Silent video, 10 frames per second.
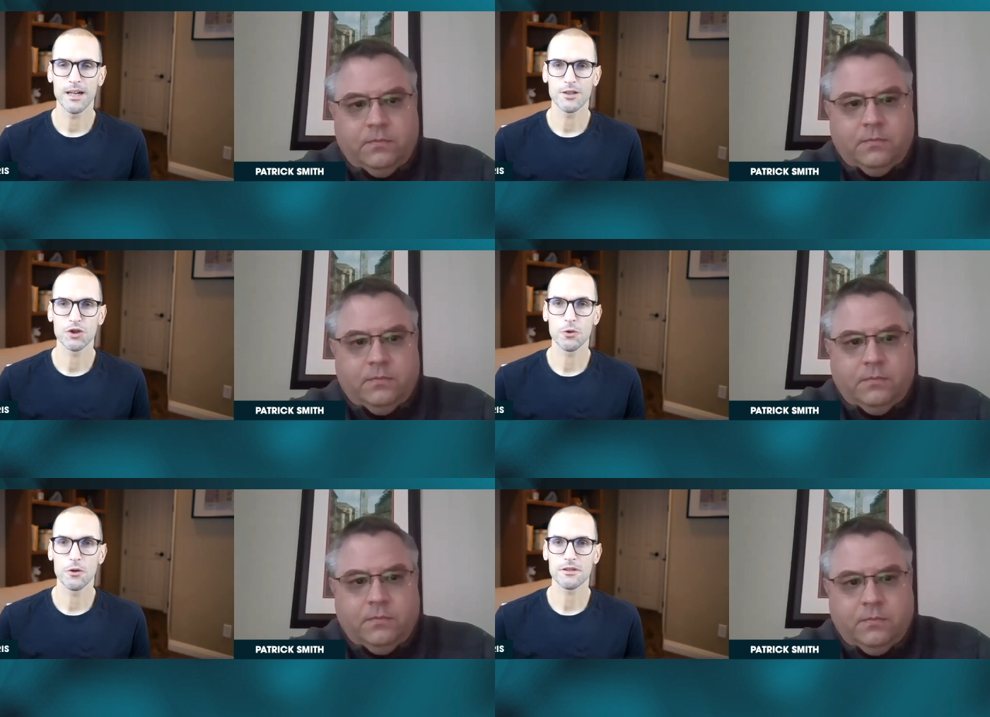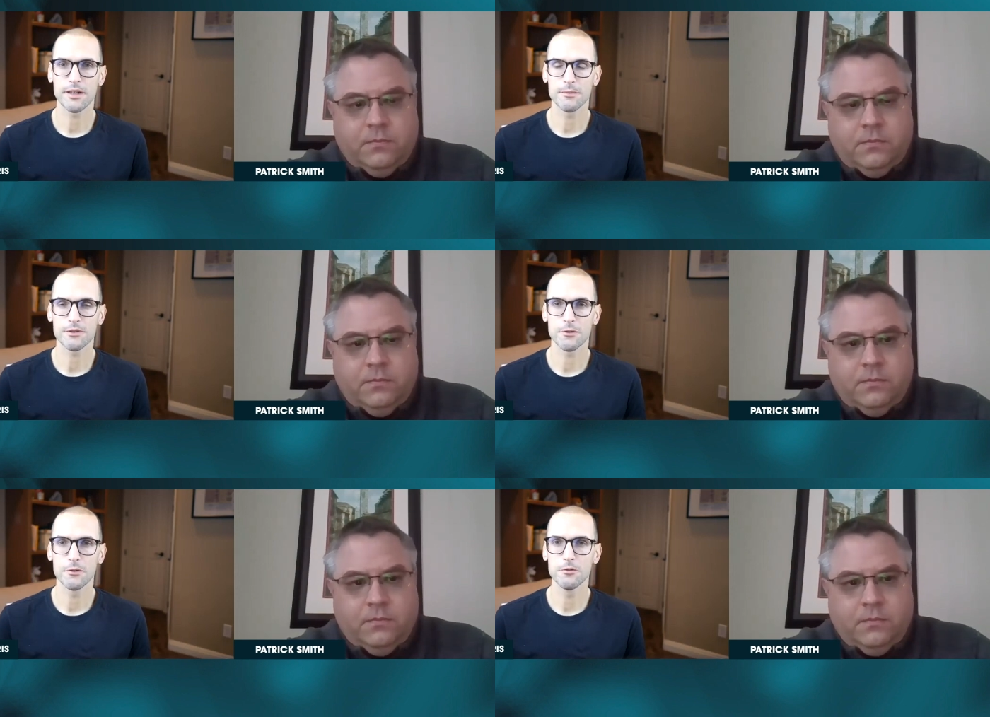Speaker 1: short-term
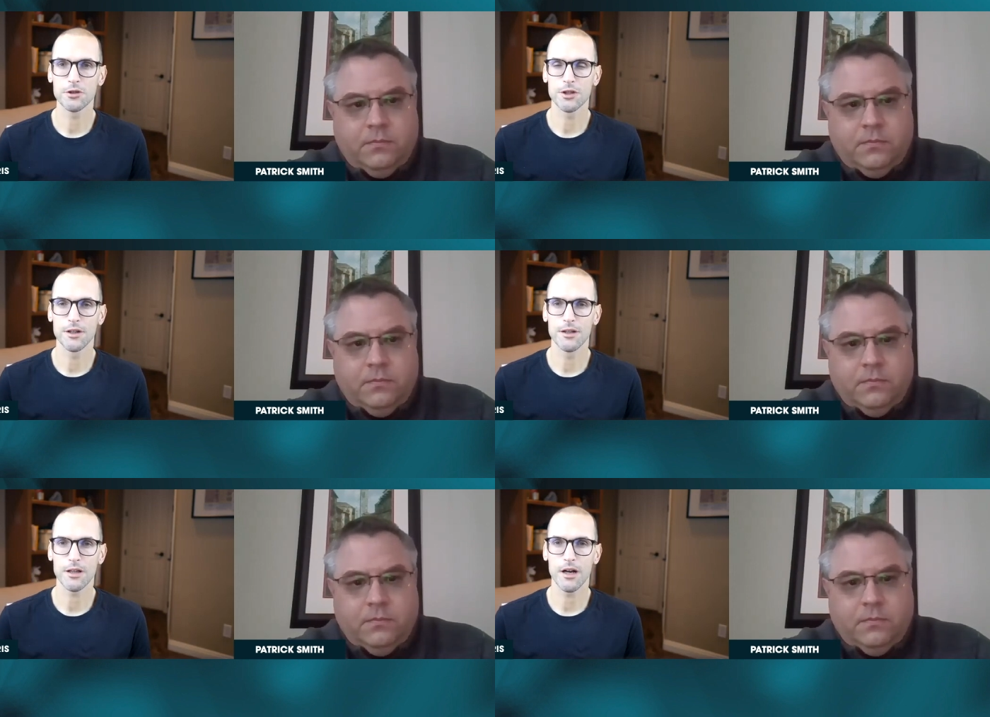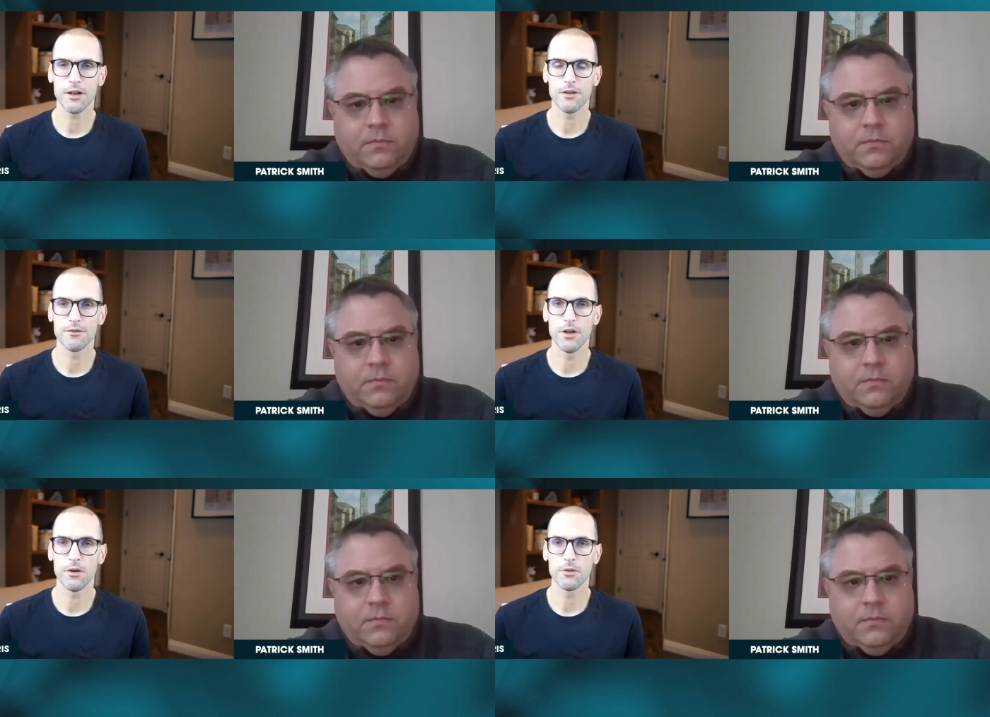solution. A lot
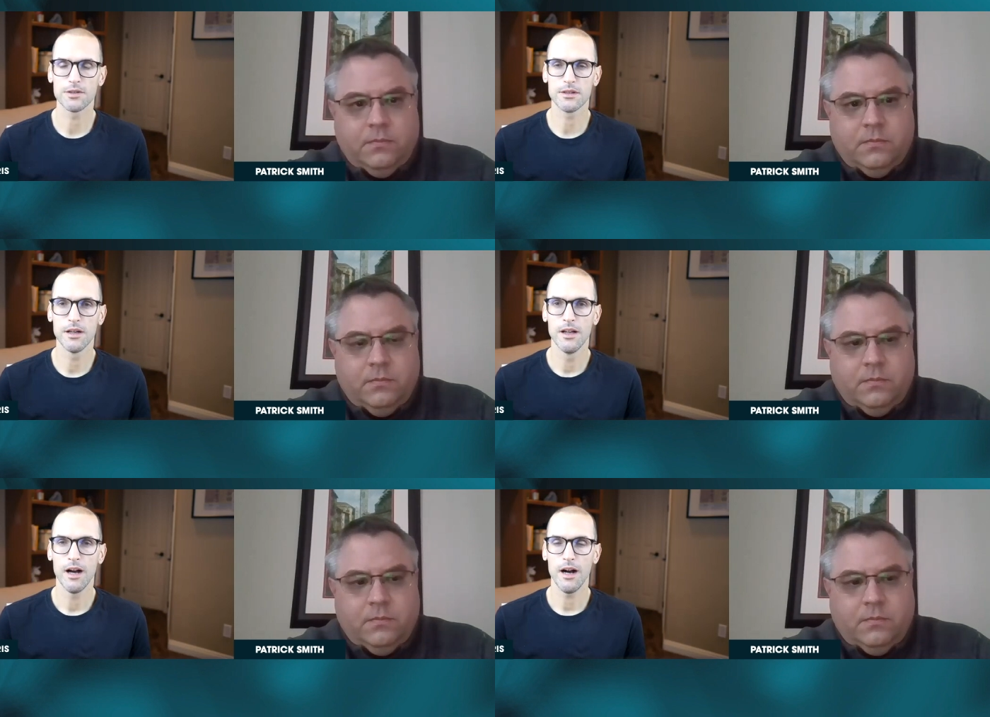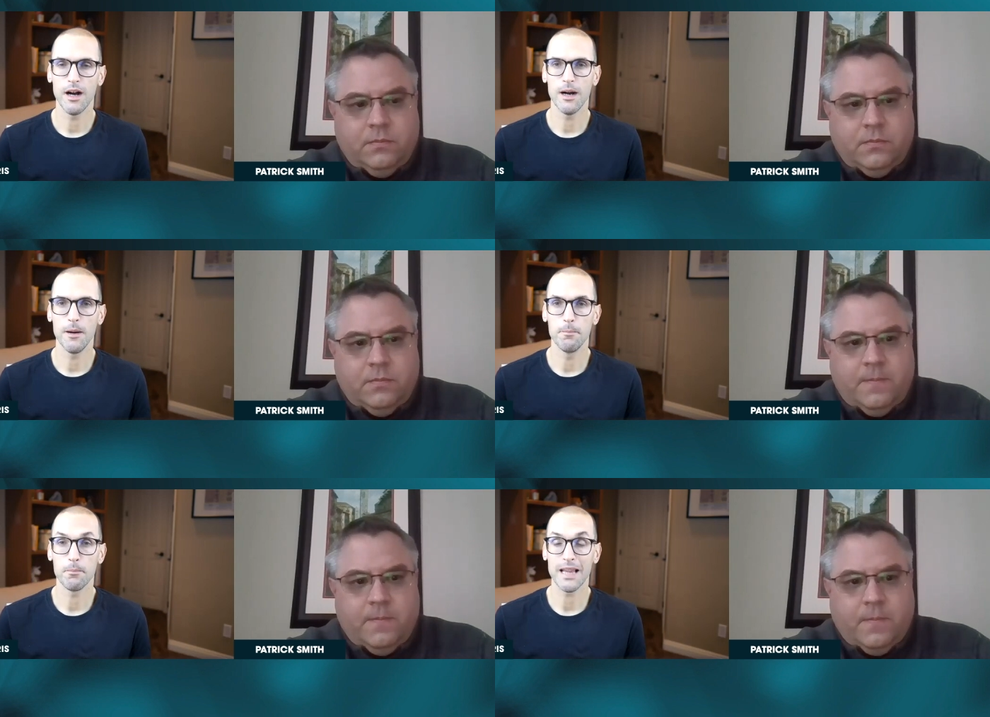of those
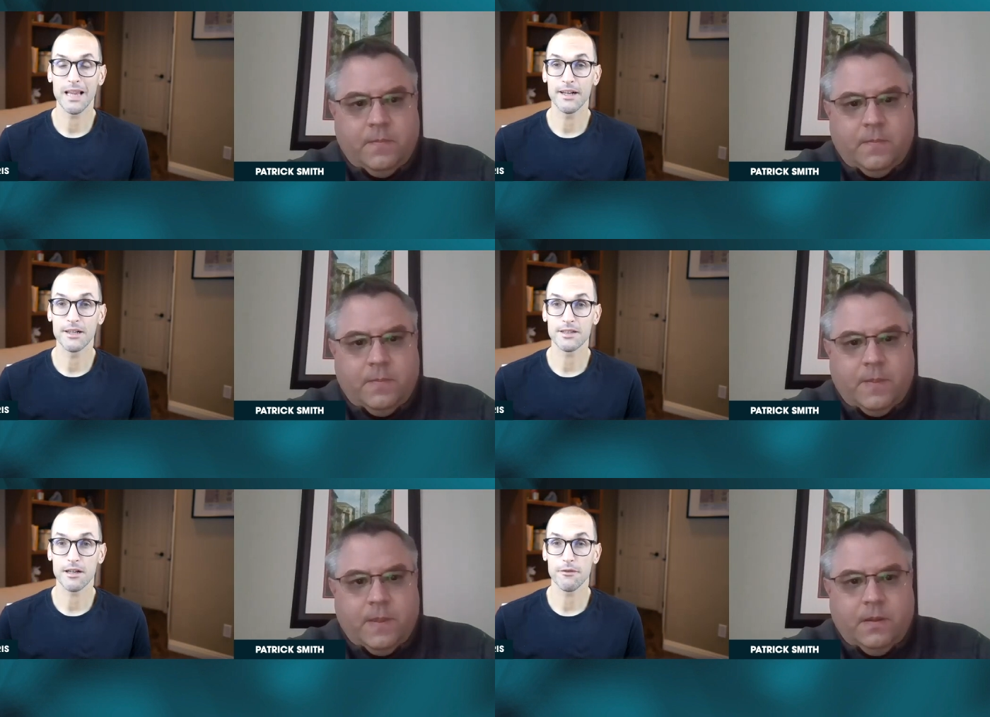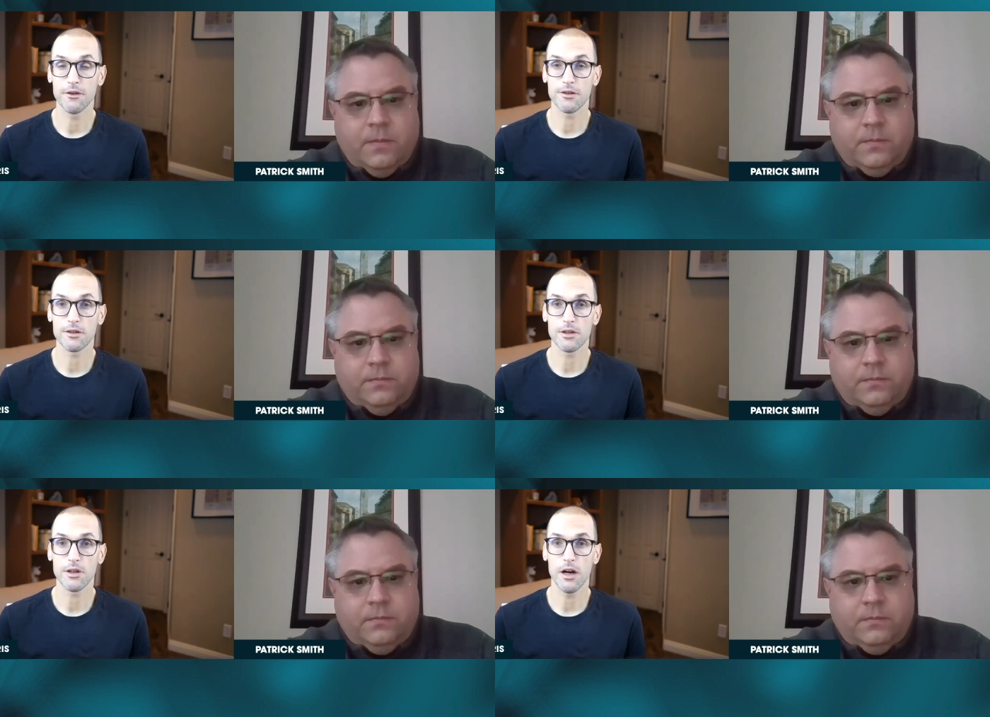uh, planners are
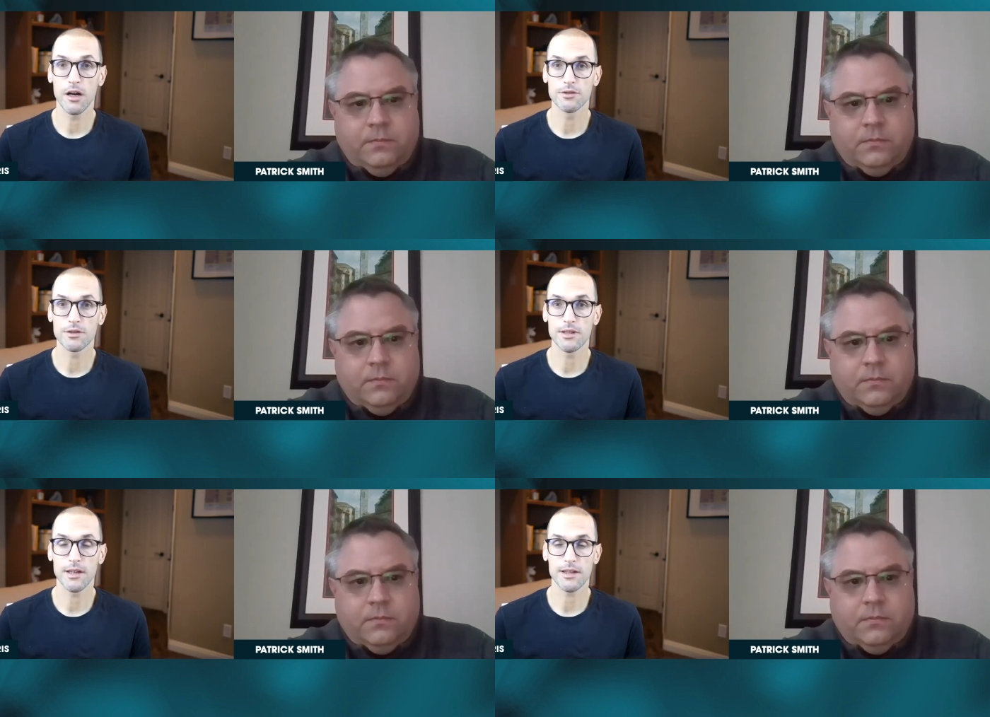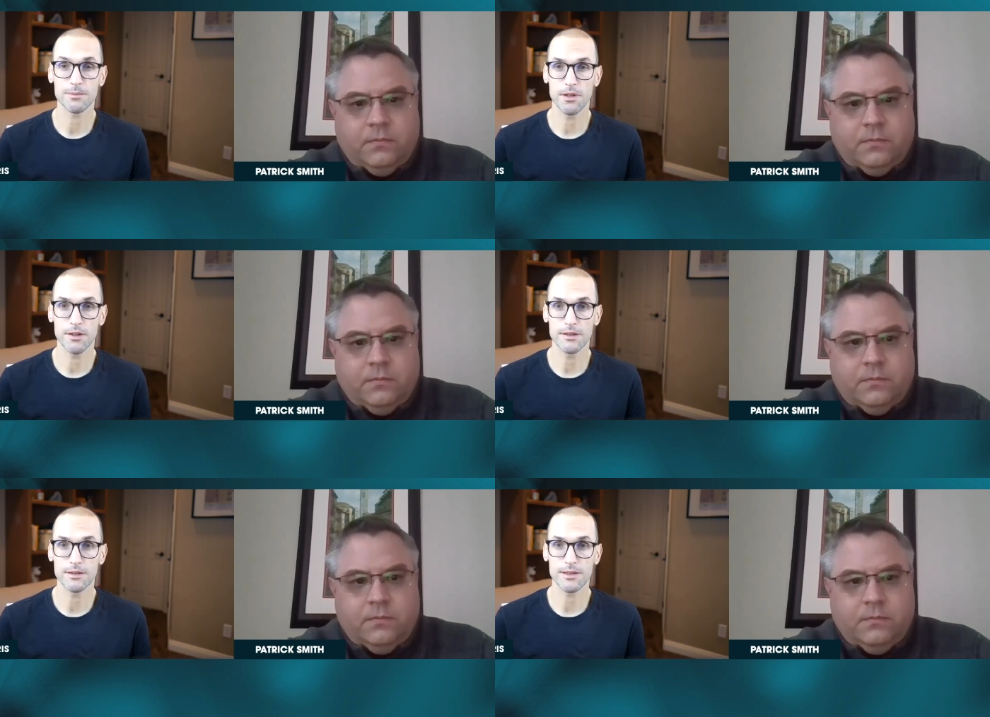focused on just the
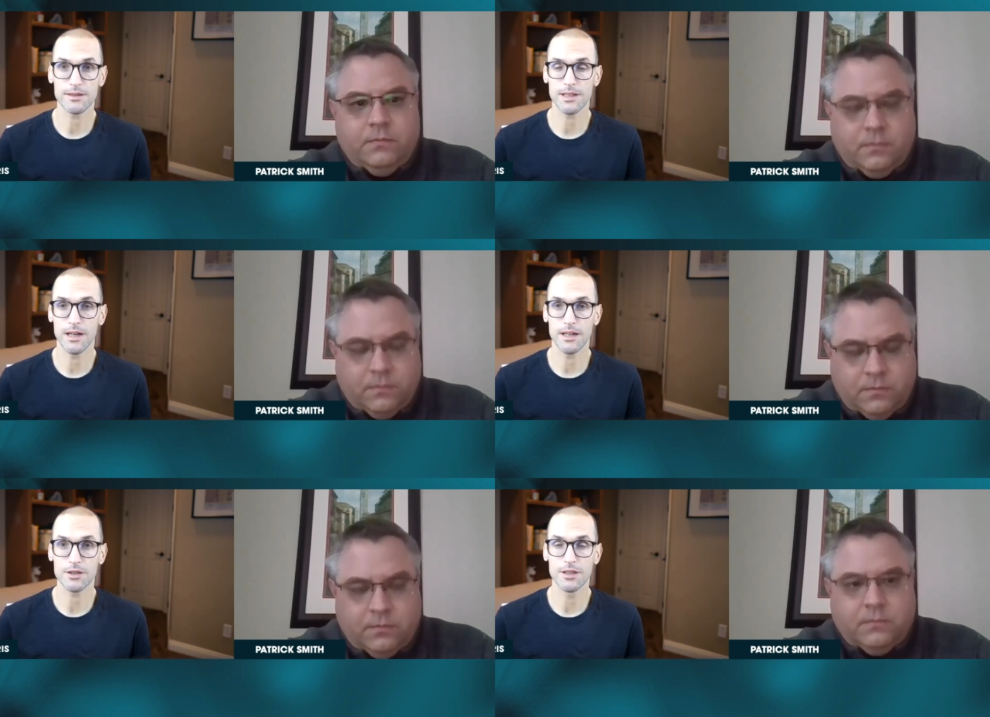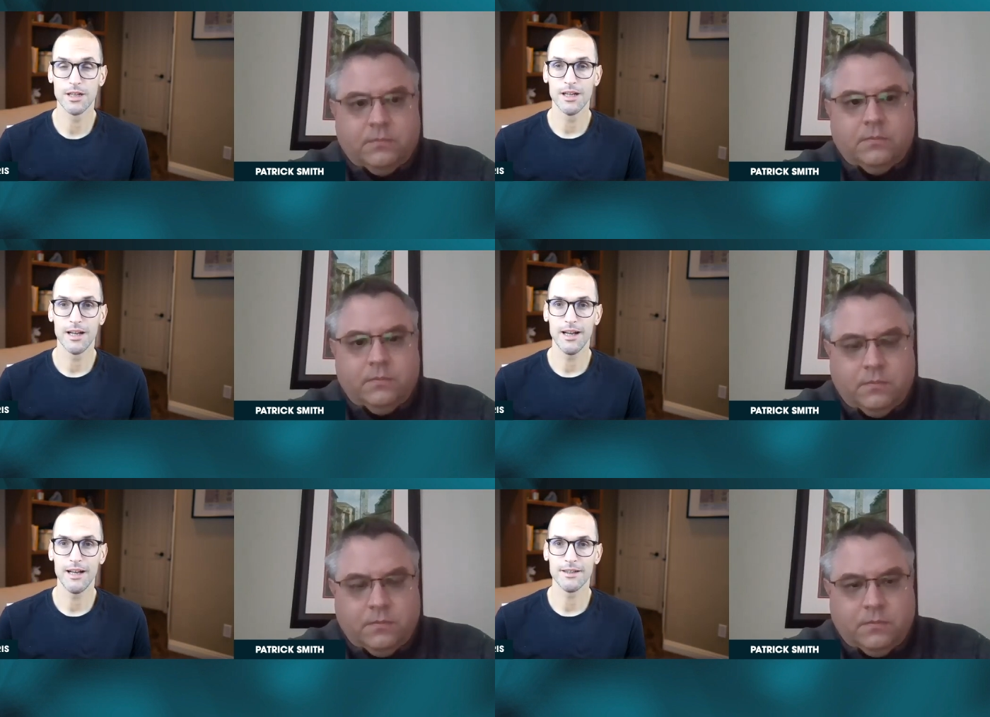experience as such
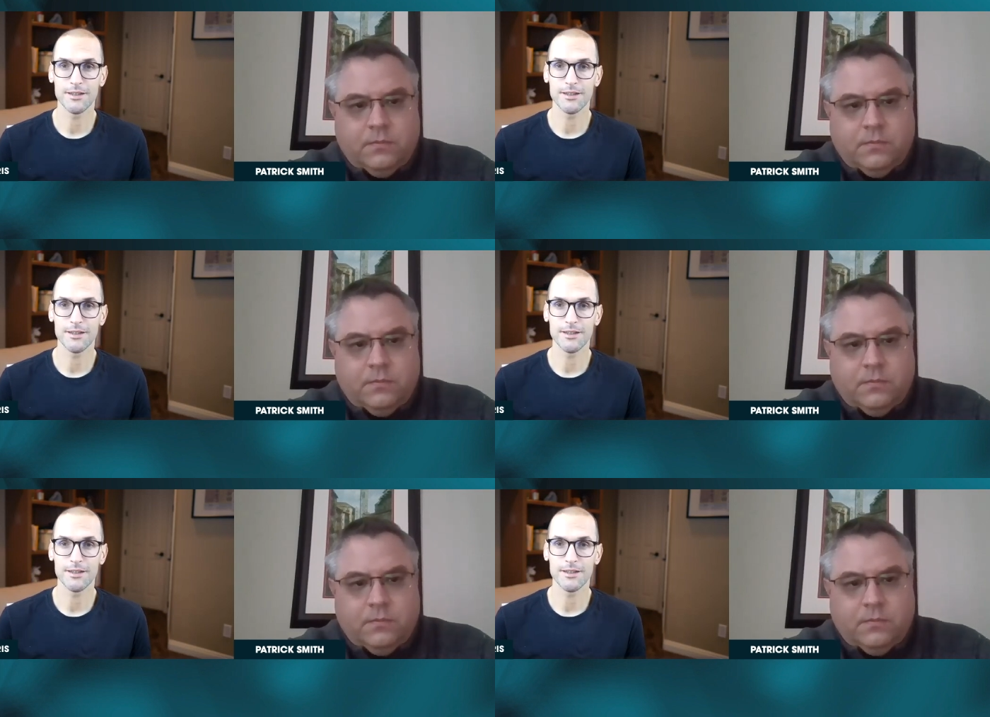and